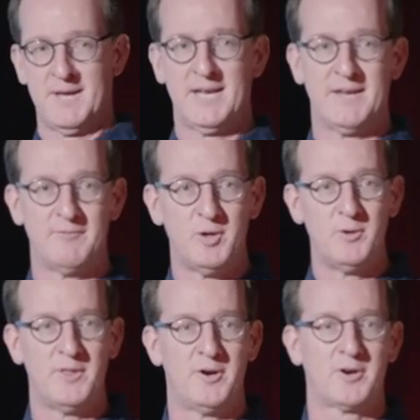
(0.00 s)
any of
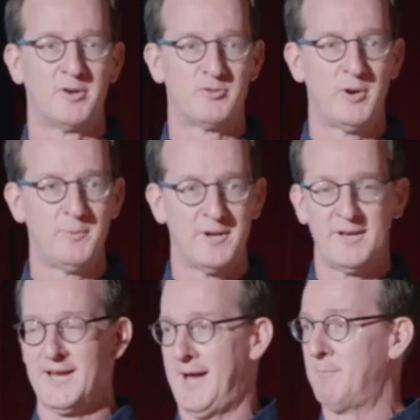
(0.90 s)
you that are
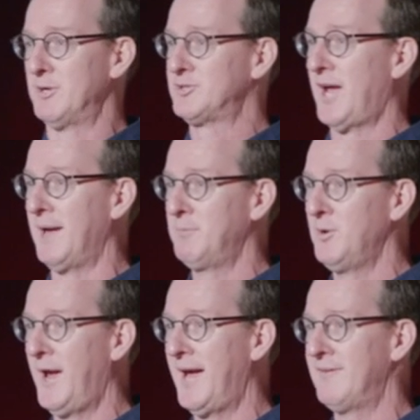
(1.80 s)
contributing, how much time
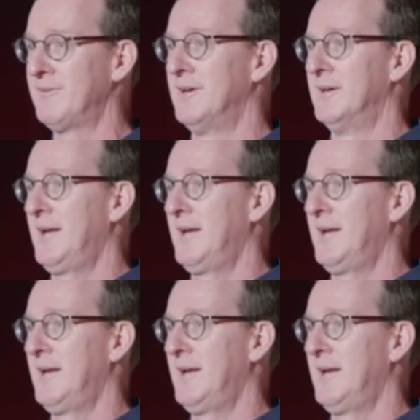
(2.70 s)
you have,